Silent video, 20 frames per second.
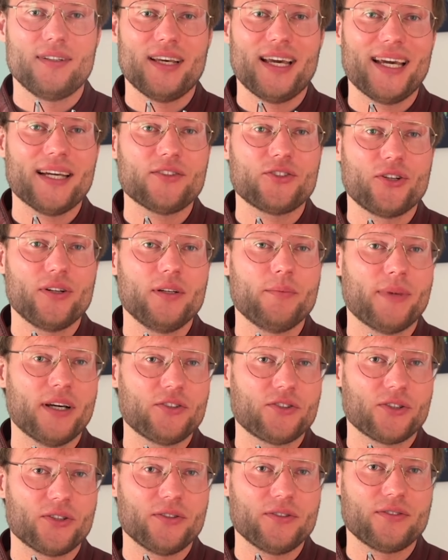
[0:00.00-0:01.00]
actually
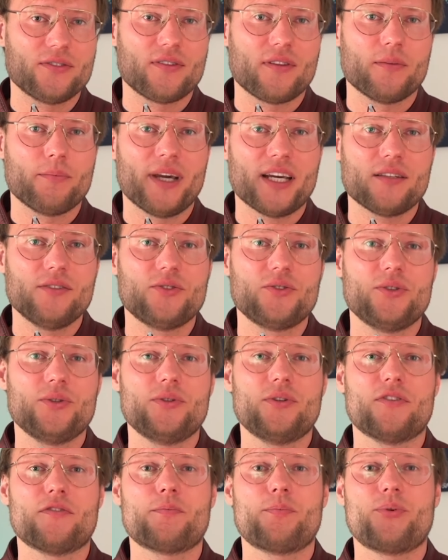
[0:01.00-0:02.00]
measures the
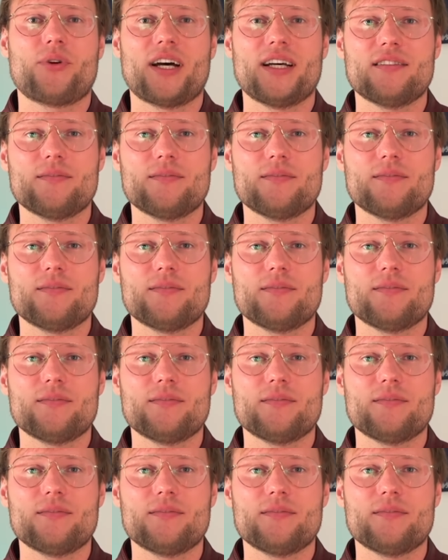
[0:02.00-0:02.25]
magnitude of price